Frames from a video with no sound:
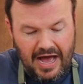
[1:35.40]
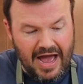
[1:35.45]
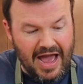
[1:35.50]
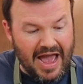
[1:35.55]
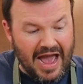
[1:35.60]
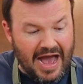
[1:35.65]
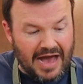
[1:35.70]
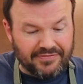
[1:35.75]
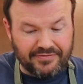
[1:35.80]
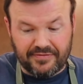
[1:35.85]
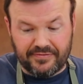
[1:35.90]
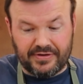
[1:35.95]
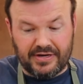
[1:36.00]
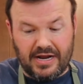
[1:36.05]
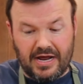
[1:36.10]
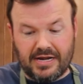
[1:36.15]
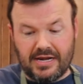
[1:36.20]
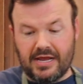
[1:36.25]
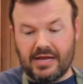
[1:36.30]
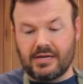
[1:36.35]
half of an
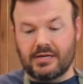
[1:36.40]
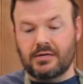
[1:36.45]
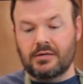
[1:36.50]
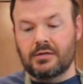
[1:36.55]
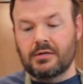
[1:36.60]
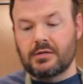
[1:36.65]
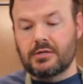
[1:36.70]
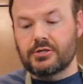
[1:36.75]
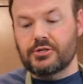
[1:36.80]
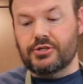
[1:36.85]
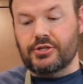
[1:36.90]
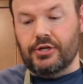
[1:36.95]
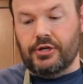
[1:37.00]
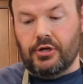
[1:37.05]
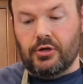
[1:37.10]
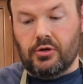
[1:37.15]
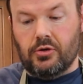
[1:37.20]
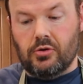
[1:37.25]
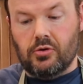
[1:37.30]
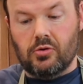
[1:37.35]
onion
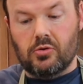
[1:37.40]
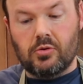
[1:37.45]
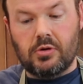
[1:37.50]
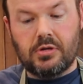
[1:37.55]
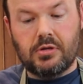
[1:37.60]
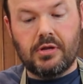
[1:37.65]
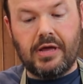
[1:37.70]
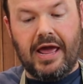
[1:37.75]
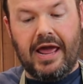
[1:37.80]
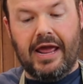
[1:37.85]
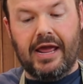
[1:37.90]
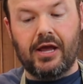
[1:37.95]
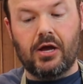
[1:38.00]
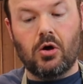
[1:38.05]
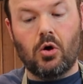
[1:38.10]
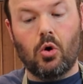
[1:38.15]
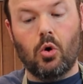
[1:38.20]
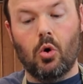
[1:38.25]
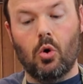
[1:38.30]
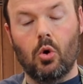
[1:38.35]
to a
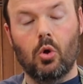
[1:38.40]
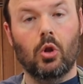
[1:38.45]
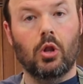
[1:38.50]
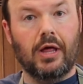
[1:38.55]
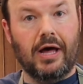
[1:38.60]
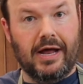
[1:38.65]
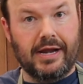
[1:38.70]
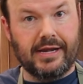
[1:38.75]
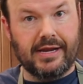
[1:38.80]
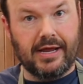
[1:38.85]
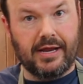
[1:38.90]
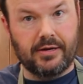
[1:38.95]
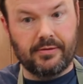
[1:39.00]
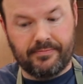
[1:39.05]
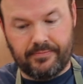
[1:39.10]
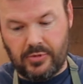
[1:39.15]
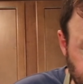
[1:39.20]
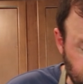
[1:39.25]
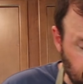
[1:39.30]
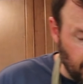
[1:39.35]
whole
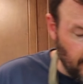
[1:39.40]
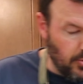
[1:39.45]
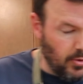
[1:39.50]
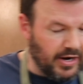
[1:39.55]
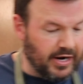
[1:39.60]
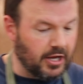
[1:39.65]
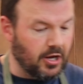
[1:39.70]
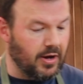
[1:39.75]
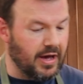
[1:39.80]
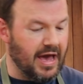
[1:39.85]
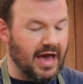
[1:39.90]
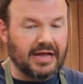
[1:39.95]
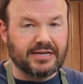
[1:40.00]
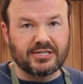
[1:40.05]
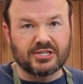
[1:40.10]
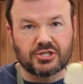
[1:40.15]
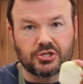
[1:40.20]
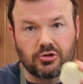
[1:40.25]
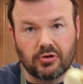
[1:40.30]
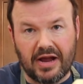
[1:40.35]
onion. So you wanna go ahead
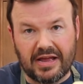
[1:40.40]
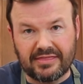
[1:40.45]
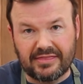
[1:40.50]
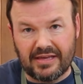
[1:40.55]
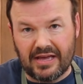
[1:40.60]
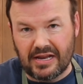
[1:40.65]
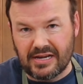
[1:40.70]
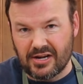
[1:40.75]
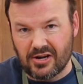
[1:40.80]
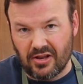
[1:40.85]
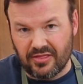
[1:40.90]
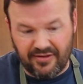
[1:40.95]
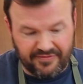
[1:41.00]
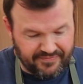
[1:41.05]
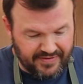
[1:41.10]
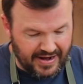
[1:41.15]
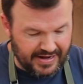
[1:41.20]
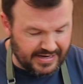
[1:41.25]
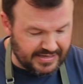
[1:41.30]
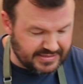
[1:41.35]
and just grate the onion on the
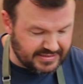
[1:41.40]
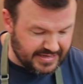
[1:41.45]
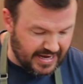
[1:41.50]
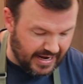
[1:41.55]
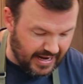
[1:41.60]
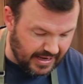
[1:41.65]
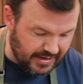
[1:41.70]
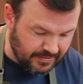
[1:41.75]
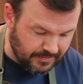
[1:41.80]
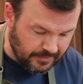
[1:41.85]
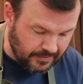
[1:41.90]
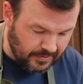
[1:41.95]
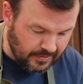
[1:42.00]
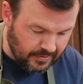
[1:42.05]
finest setting.